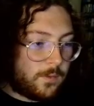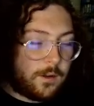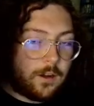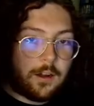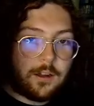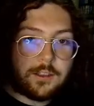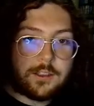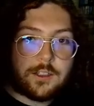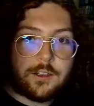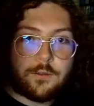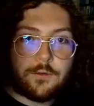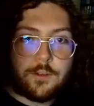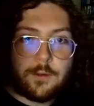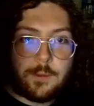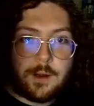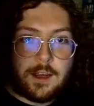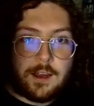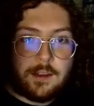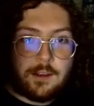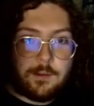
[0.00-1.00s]
Also, for
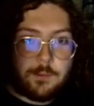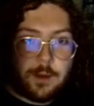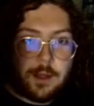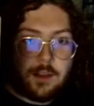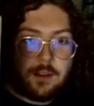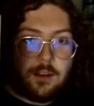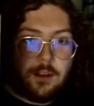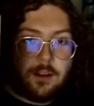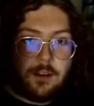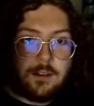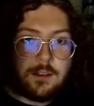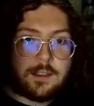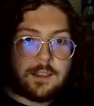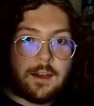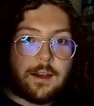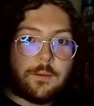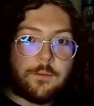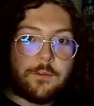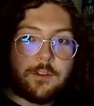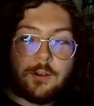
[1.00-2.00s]
my
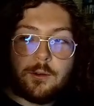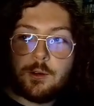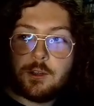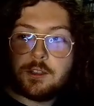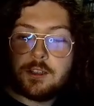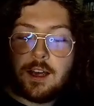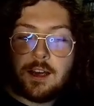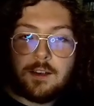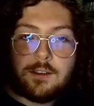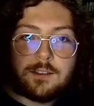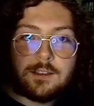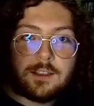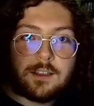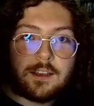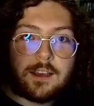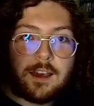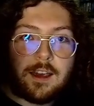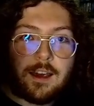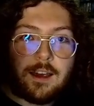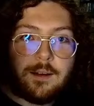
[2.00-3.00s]
longtime viewers, how's the
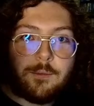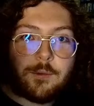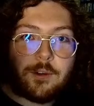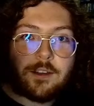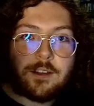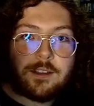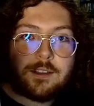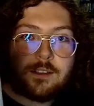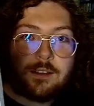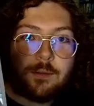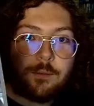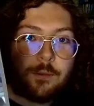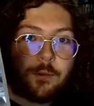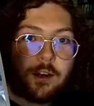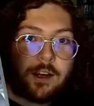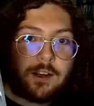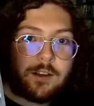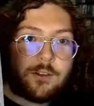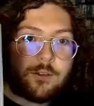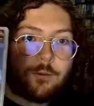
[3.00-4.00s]
camera? This is a
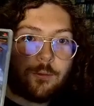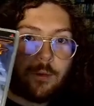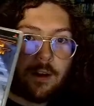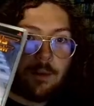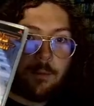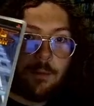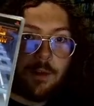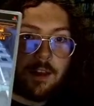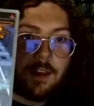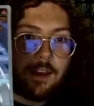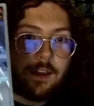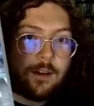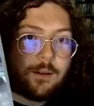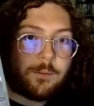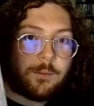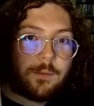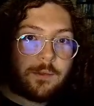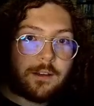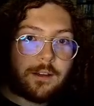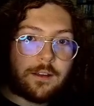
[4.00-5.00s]
brand new
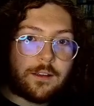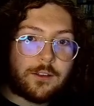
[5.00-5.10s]
webcam.